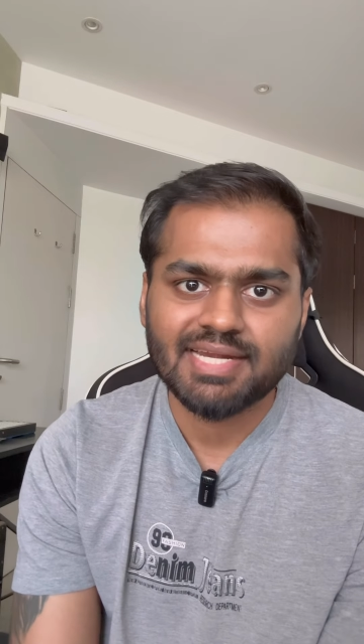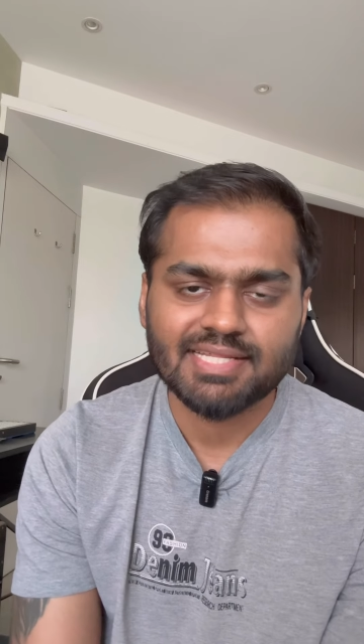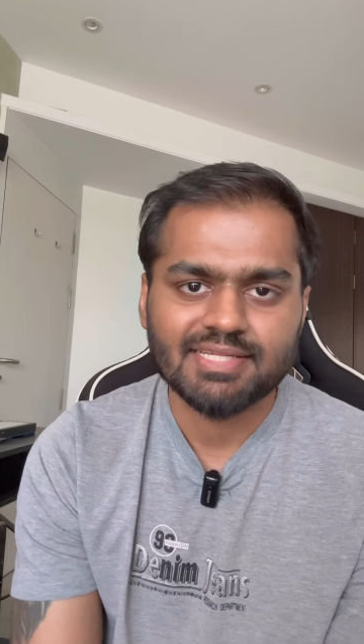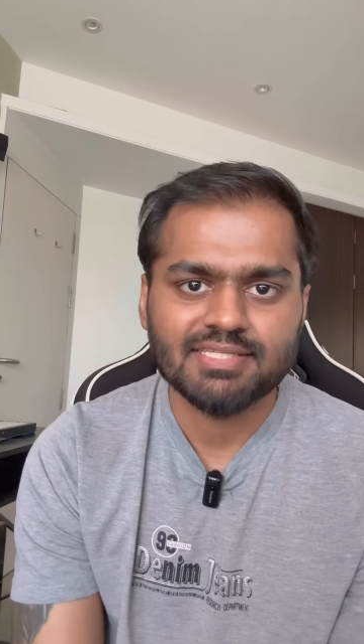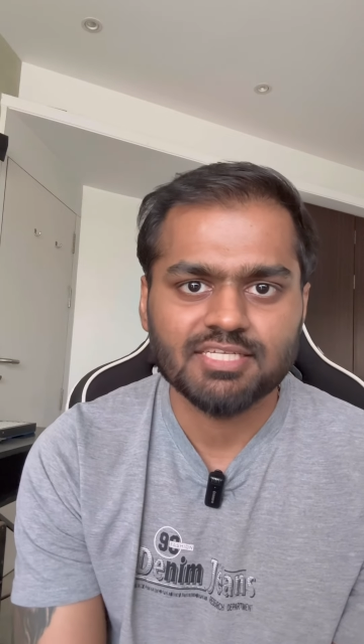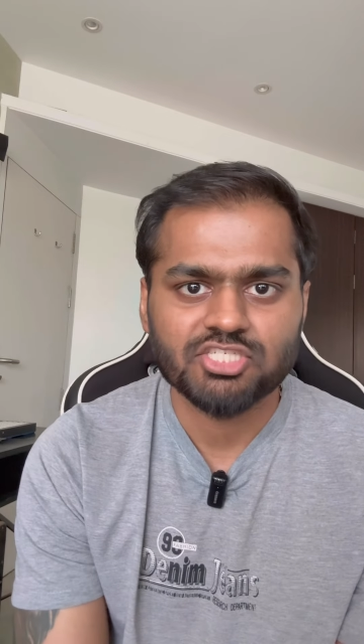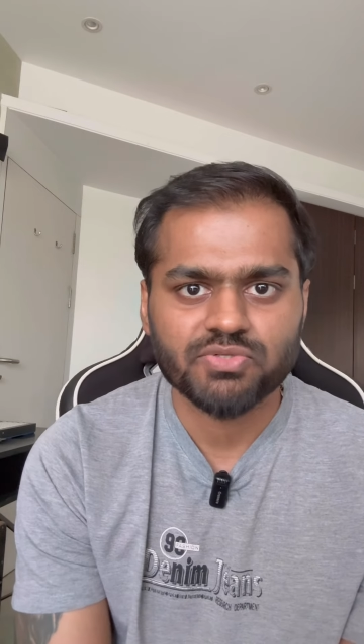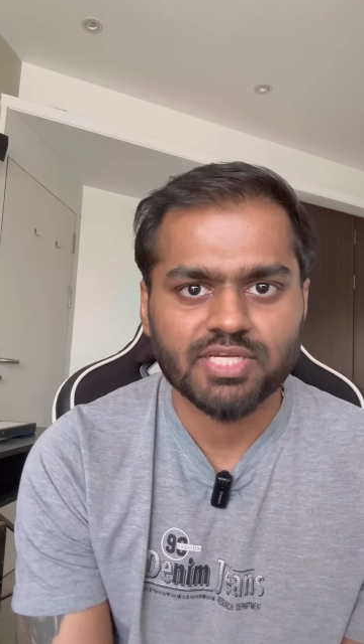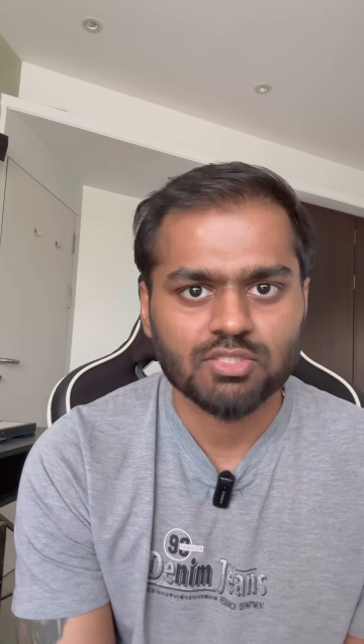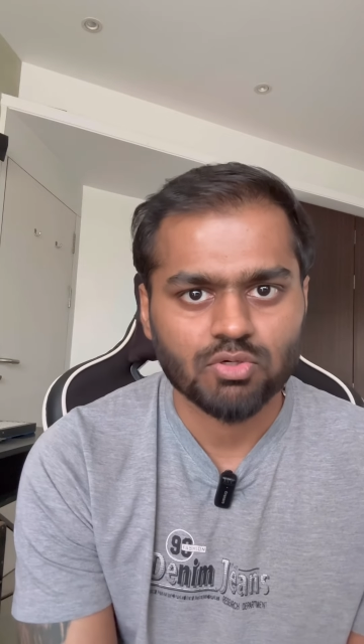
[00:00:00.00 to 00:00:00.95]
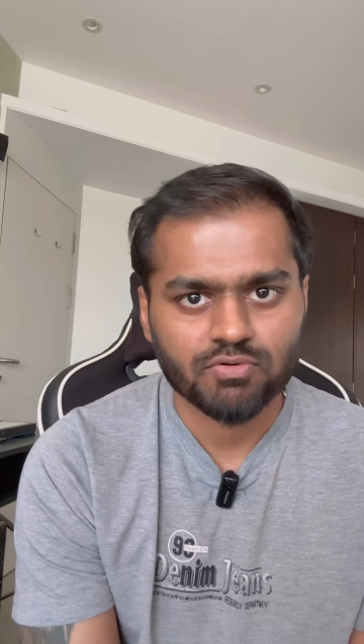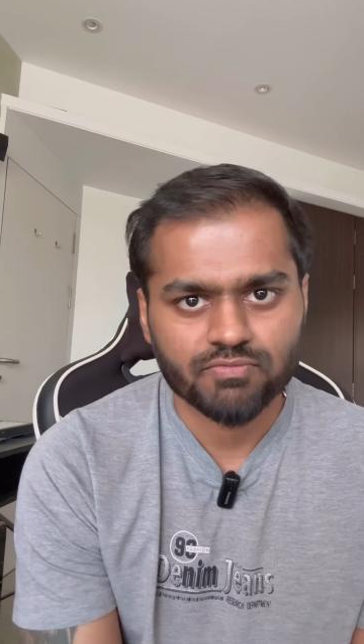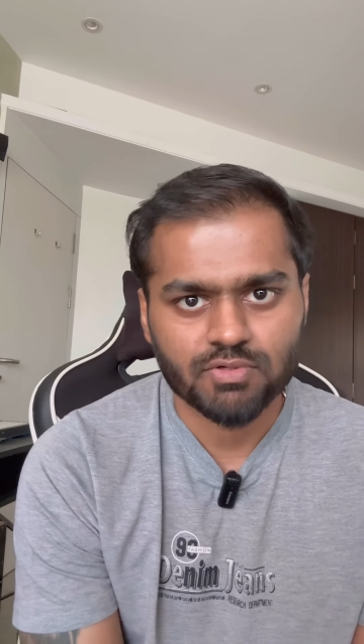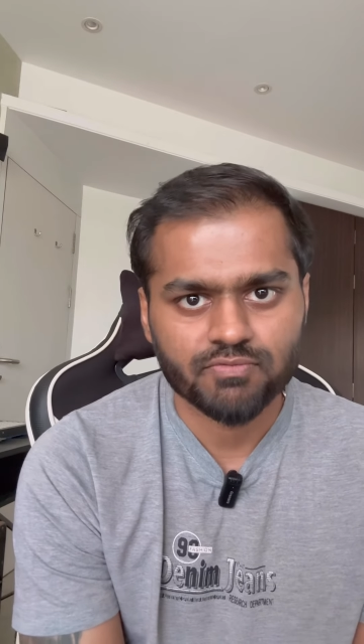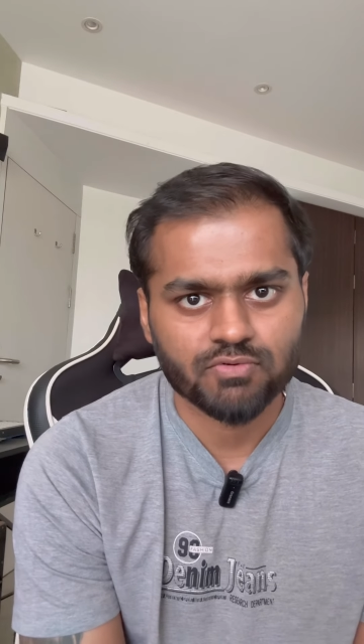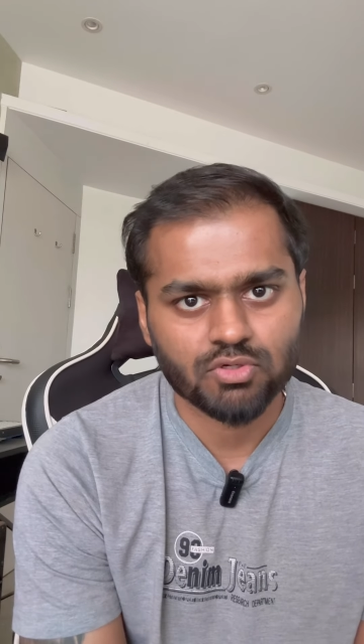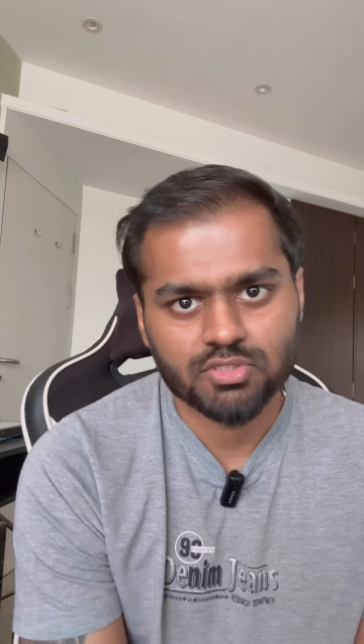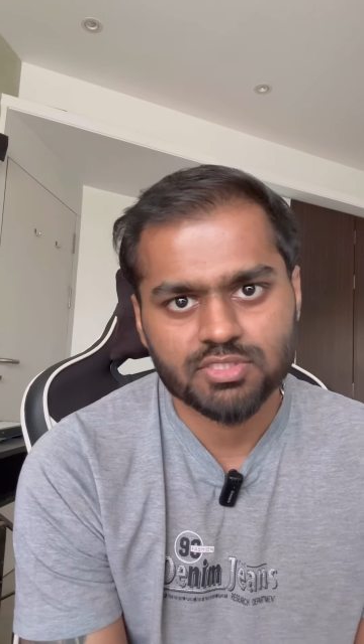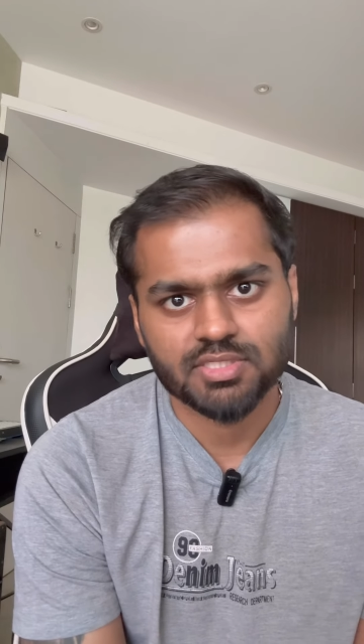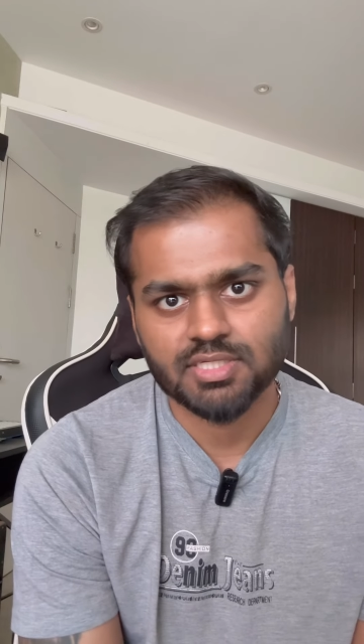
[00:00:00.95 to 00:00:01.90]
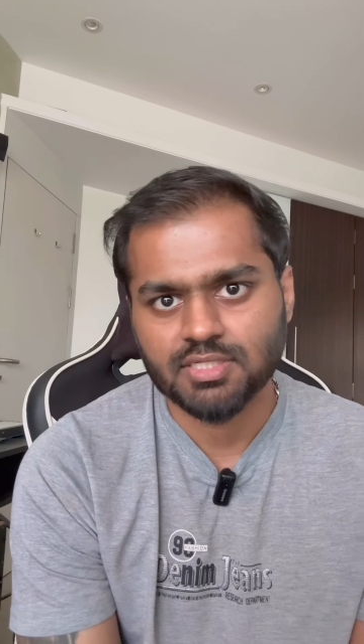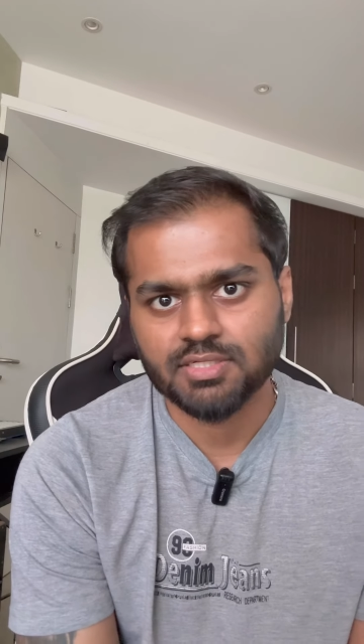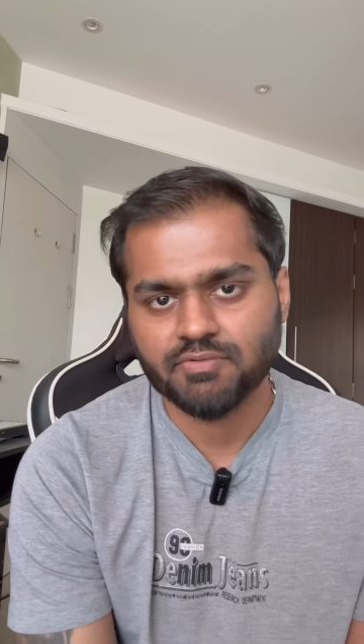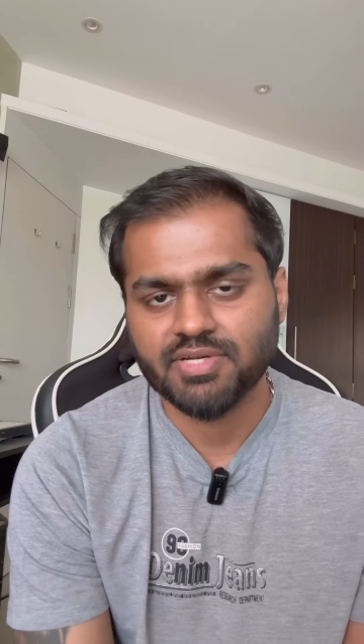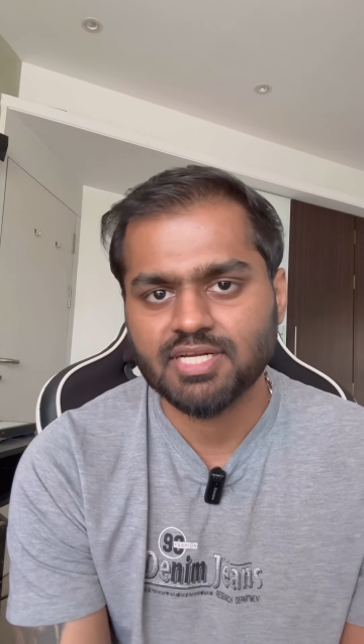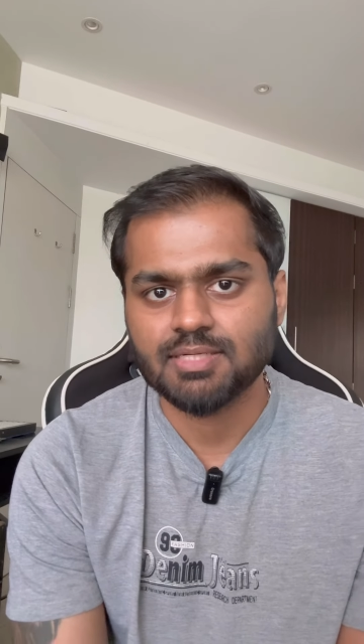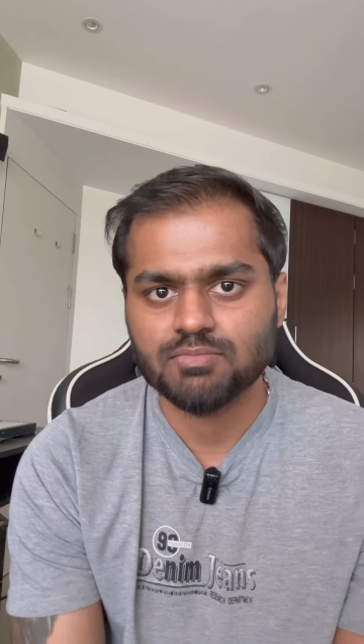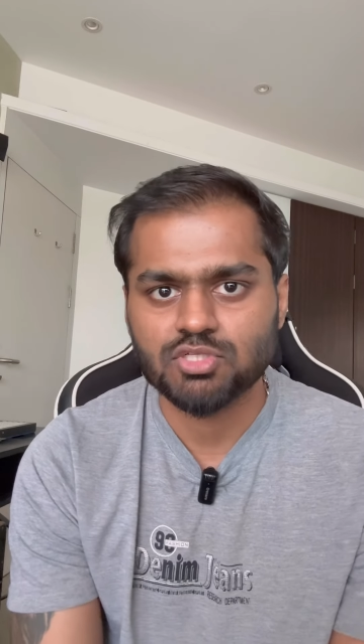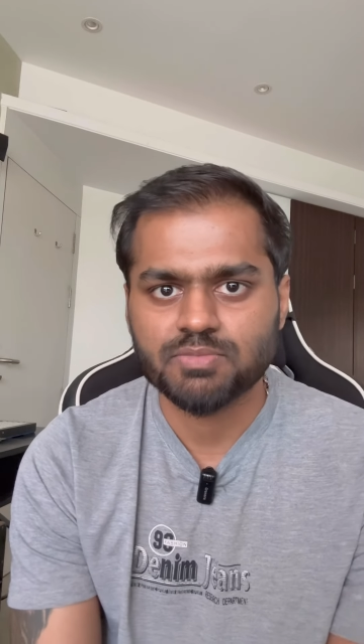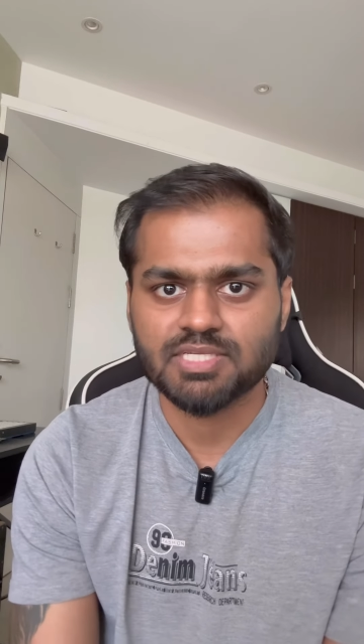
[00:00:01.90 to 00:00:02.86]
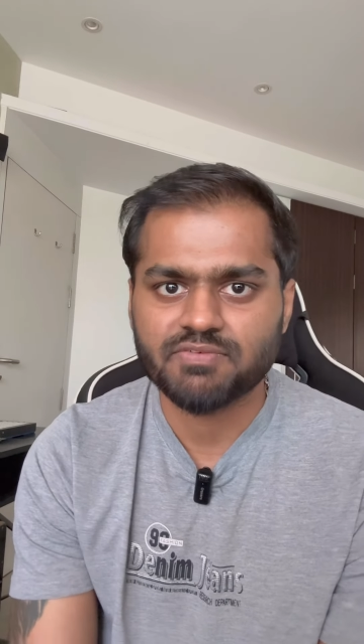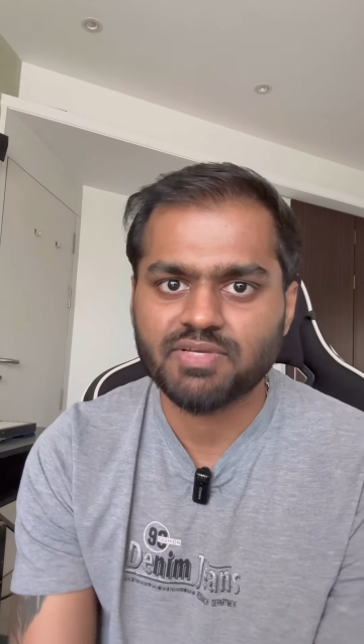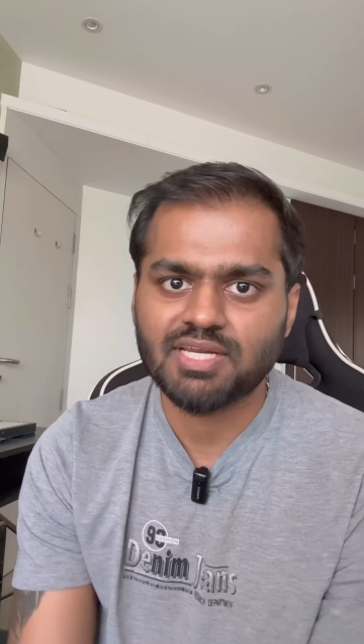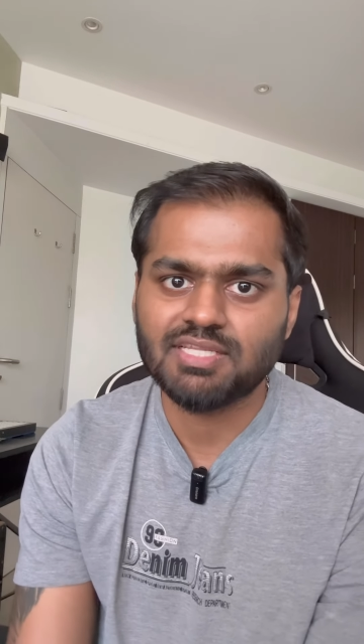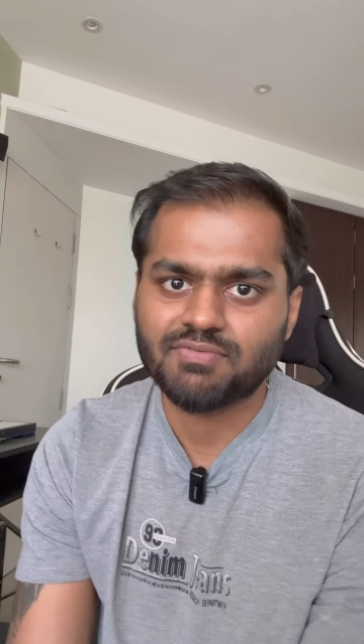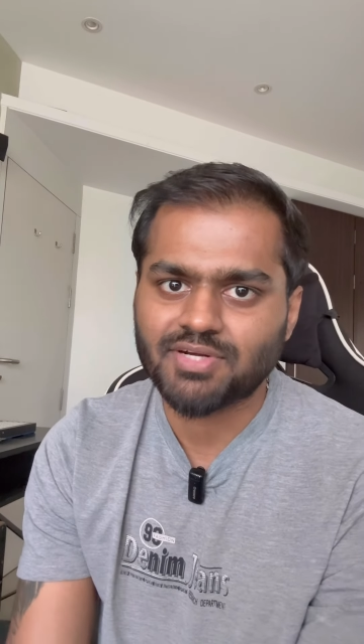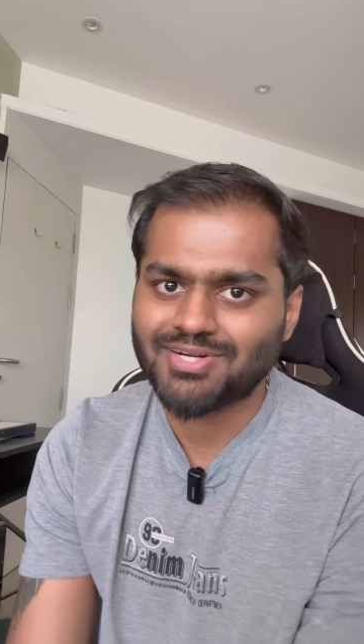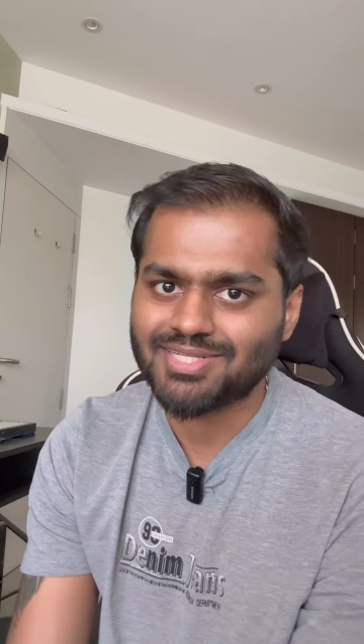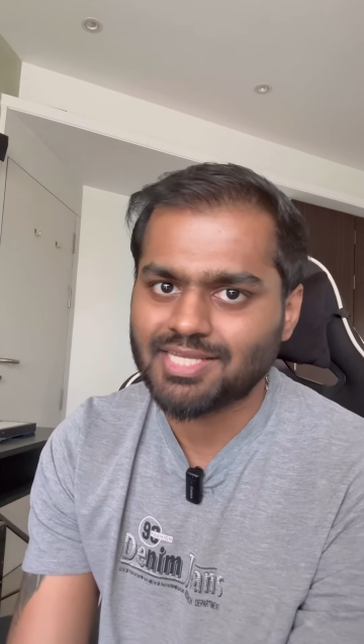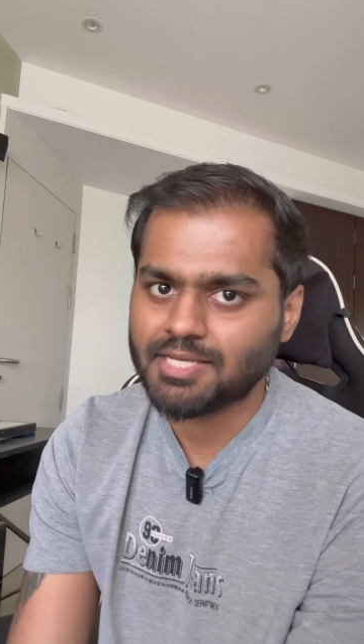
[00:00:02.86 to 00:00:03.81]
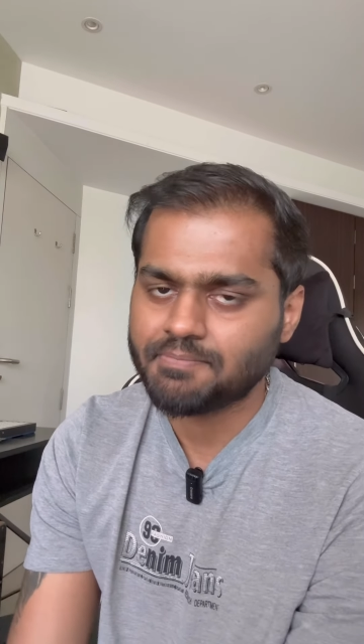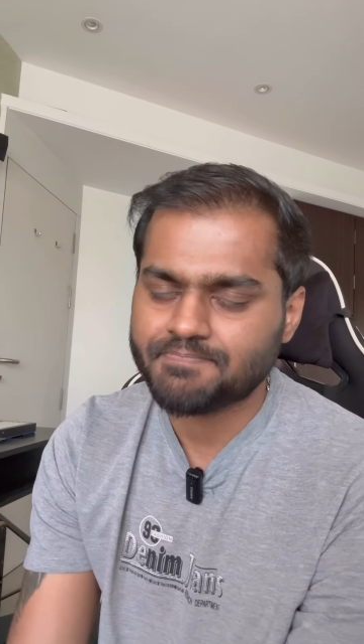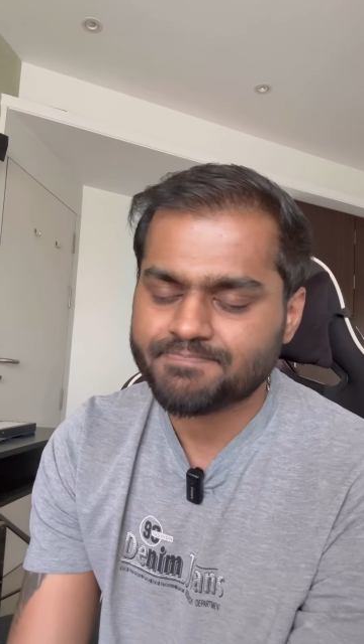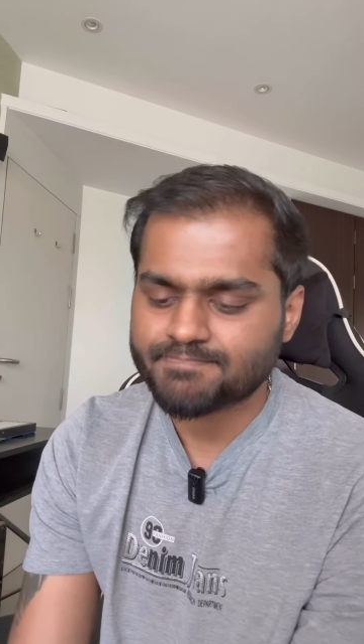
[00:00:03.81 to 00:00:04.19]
and then the strength of course, when it comes to specifically the front of the hip.